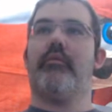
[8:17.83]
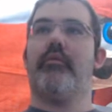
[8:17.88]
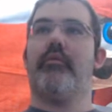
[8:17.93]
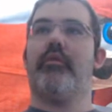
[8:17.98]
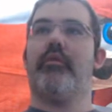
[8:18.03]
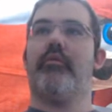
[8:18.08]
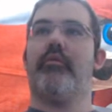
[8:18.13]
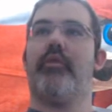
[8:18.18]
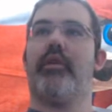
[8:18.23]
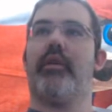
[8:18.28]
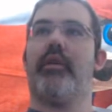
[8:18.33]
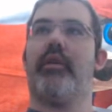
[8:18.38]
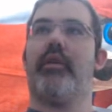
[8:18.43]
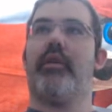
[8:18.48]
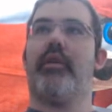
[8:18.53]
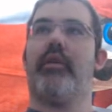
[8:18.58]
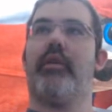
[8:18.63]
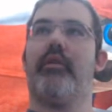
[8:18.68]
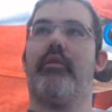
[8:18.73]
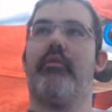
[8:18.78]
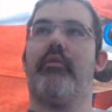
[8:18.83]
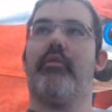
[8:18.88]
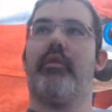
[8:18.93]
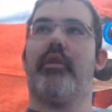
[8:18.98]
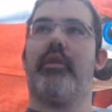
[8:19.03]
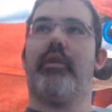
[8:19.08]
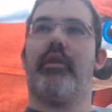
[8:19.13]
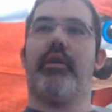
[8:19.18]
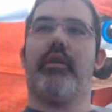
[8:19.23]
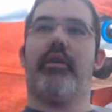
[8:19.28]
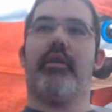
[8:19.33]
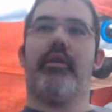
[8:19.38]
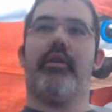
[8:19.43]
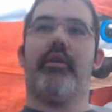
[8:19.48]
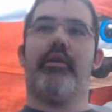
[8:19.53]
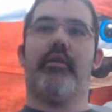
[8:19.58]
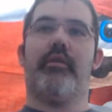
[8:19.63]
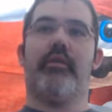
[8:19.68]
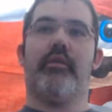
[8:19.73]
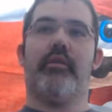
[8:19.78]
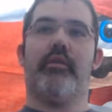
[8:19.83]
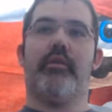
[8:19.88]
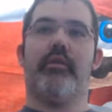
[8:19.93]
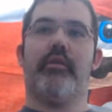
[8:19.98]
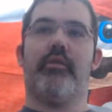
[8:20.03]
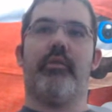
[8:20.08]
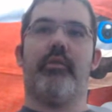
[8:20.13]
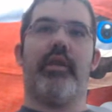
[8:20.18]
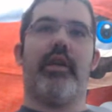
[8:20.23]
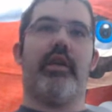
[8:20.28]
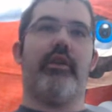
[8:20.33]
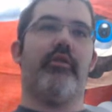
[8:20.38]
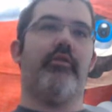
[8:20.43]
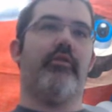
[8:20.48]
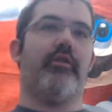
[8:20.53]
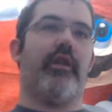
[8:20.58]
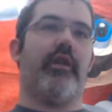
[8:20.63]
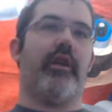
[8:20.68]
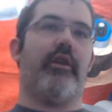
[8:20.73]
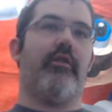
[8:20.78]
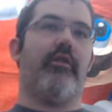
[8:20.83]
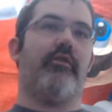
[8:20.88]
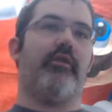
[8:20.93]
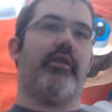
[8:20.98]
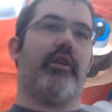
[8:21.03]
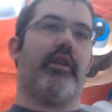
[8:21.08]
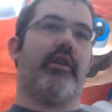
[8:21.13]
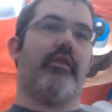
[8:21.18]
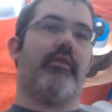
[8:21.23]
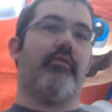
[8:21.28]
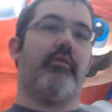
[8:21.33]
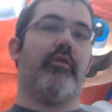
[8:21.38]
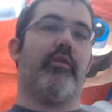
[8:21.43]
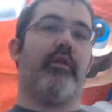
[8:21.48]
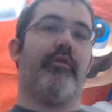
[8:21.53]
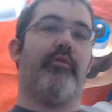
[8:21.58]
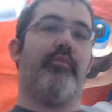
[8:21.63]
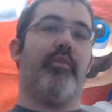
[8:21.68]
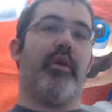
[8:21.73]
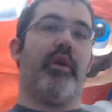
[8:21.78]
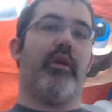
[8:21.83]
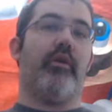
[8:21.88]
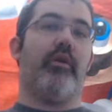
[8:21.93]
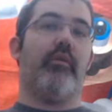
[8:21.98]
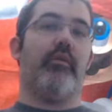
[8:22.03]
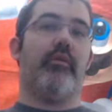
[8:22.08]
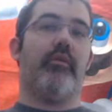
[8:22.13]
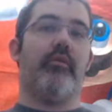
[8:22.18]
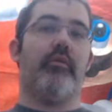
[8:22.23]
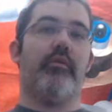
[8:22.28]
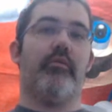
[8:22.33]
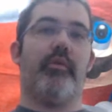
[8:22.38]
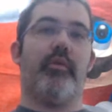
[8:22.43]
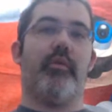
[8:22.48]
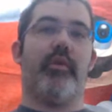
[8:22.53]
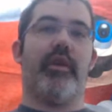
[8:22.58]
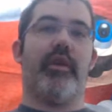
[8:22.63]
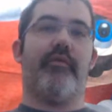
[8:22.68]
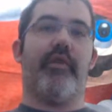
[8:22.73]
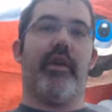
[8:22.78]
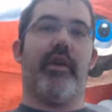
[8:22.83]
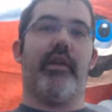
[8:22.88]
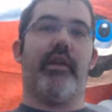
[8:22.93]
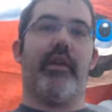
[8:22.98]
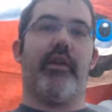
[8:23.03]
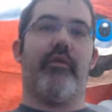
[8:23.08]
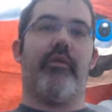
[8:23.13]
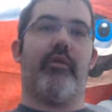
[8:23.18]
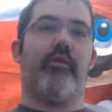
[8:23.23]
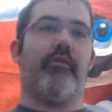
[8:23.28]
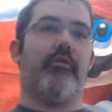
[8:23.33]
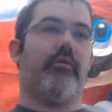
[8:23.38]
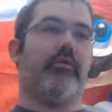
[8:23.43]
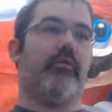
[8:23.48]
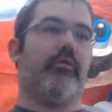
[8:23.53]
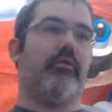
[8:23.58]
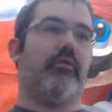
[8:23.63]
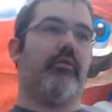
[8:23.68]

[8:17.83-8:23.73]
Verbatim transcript: Okay. Okay, okay. So we can't use the arrows yet because we don't have a bow. But we have 8 arrows.